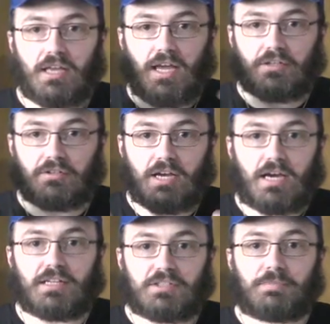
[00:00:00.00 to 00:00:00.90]
and you're
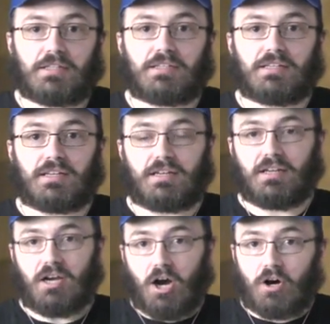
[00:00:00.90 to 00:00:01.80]
not expecting it.
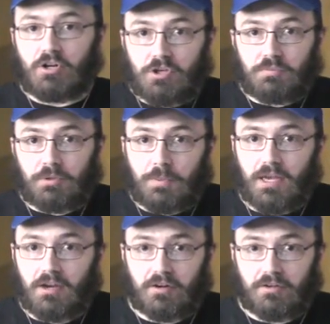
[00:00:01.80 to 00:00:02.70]
Are you
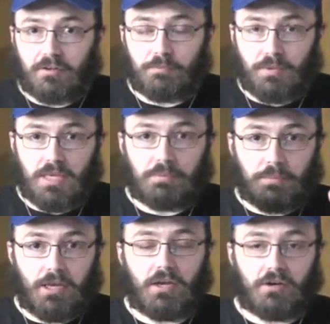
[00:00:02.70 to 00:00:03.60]
prepared? Be
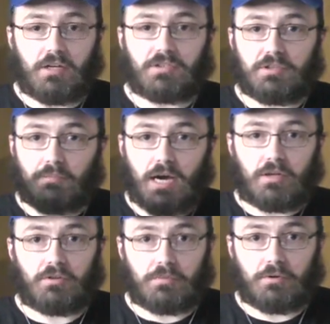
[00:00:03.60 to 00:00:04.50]
prepared. It's the
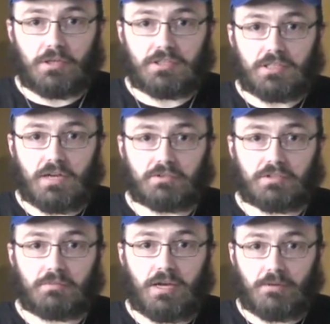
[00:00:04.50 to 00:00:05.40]
motto of the Boy Scouts.
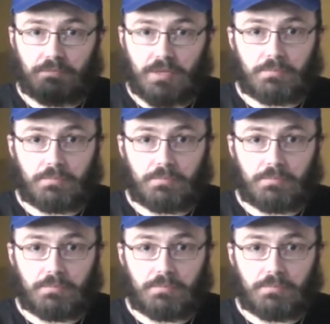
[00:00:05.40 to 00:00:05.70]
Come on, be